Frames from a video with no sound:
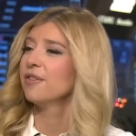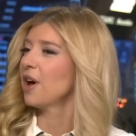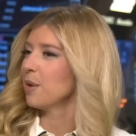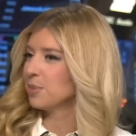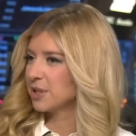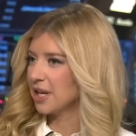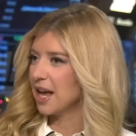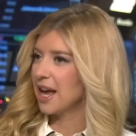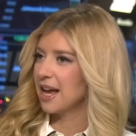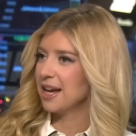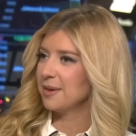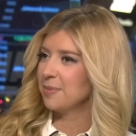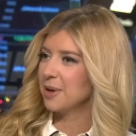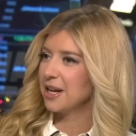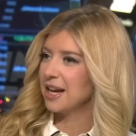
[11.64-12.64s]
of
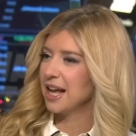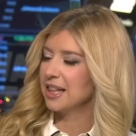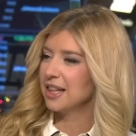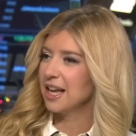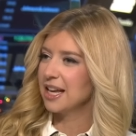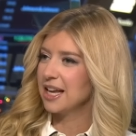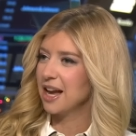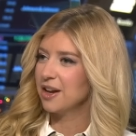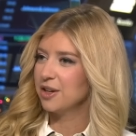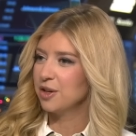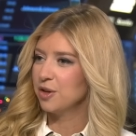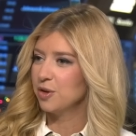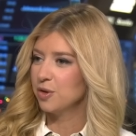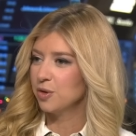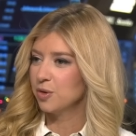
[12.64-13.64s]
upside, but I like how
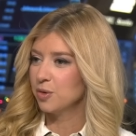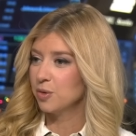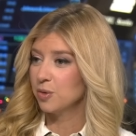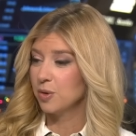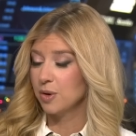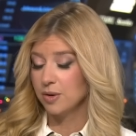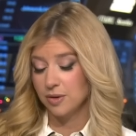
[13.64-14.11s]
you